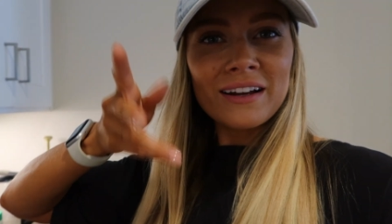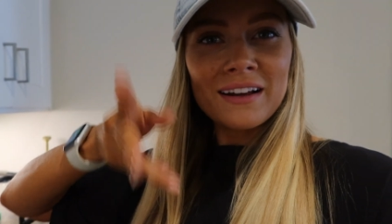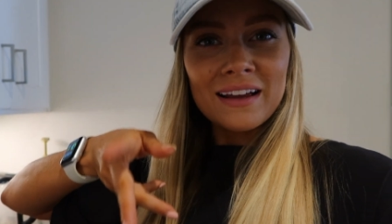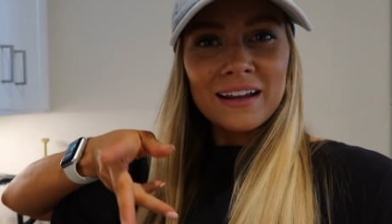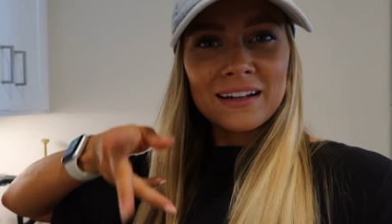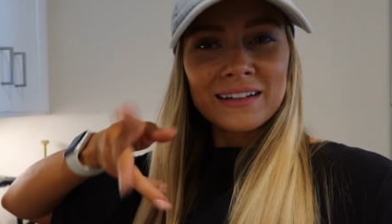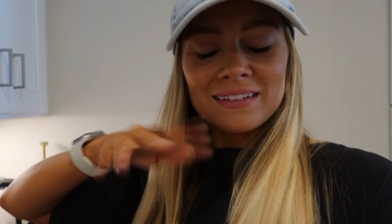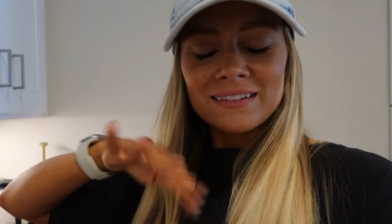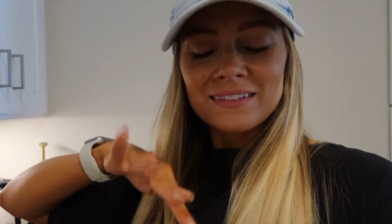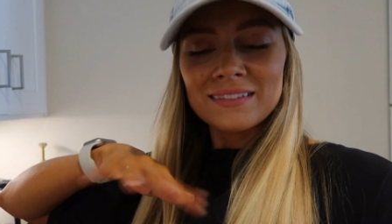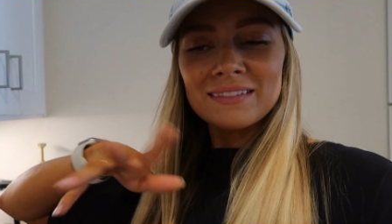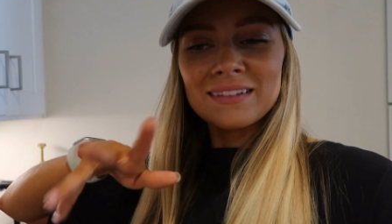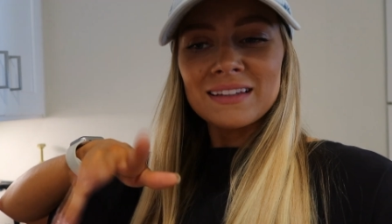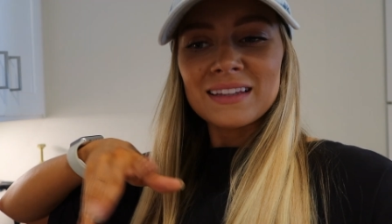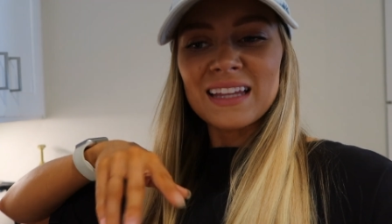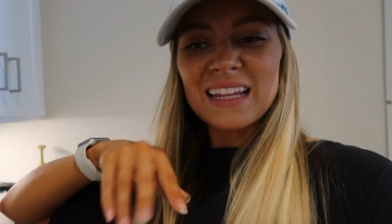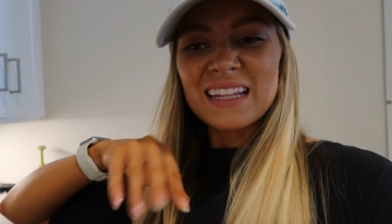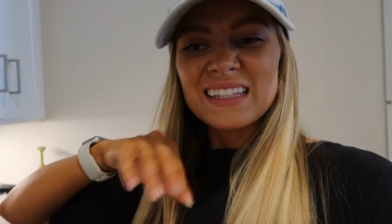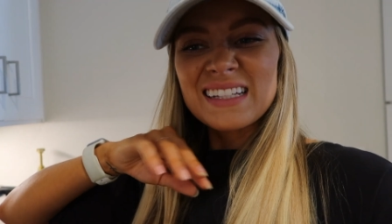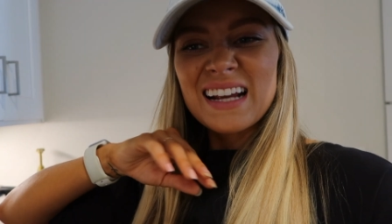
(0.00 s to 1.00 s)
And
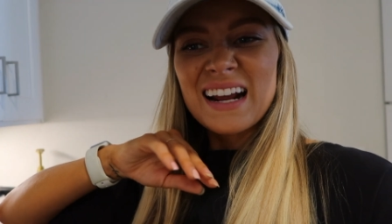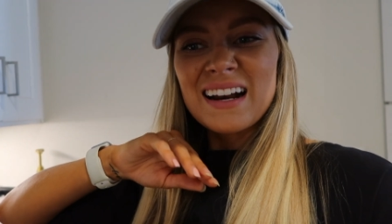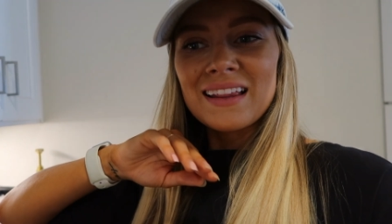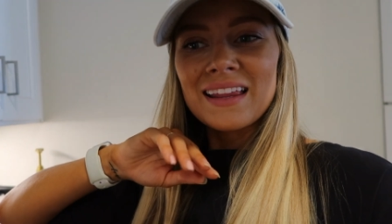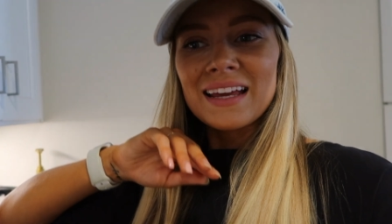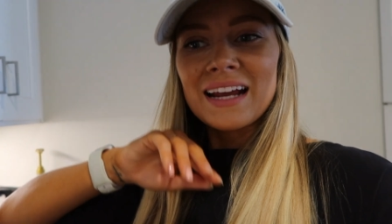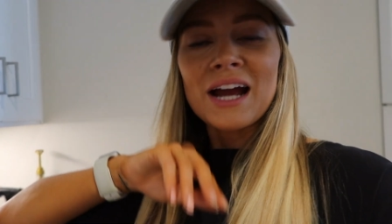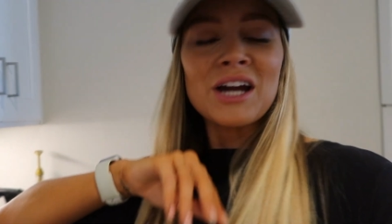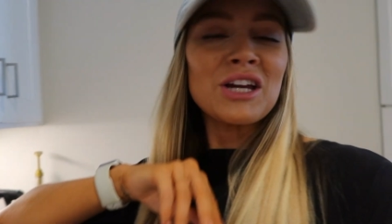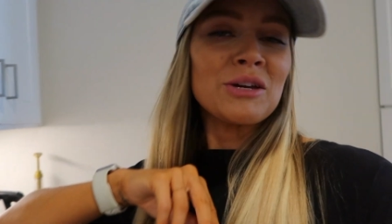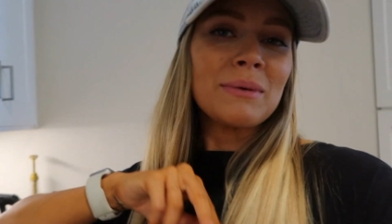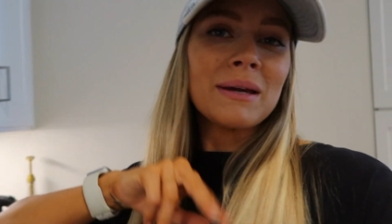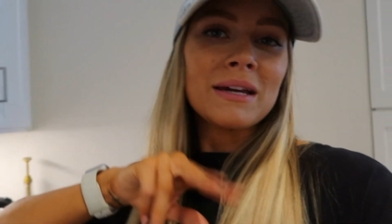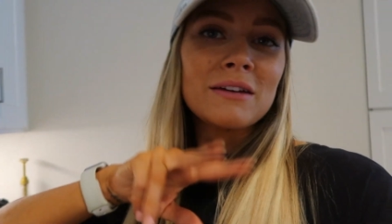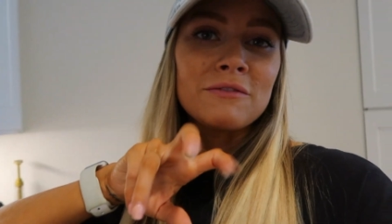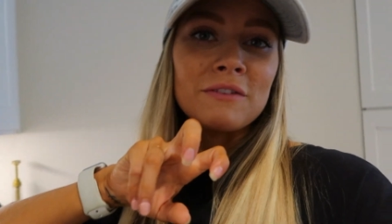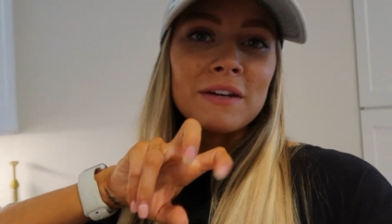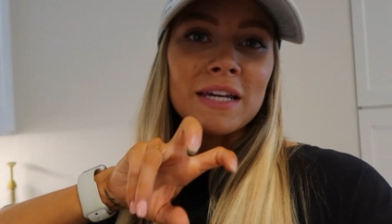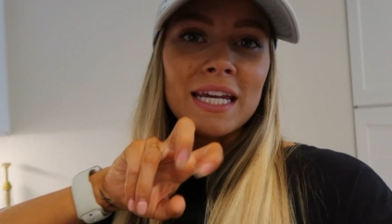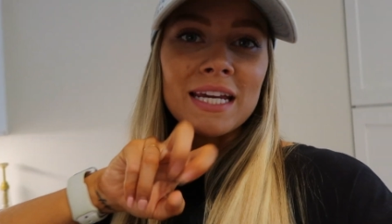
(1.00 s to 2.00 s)
that's kind of like how you
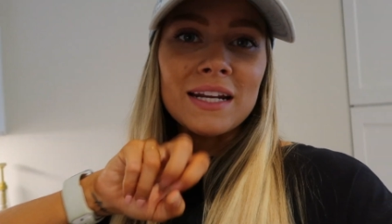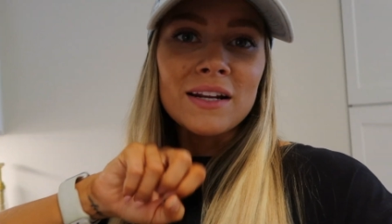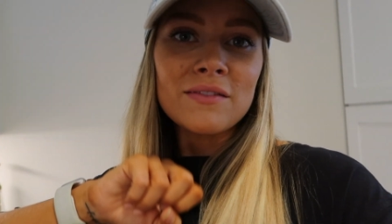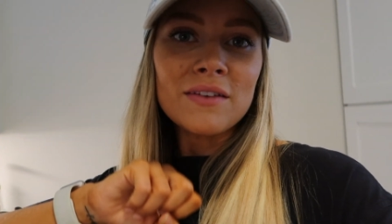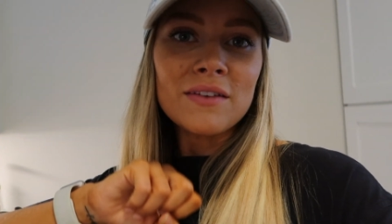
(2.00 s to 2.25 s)
make fajita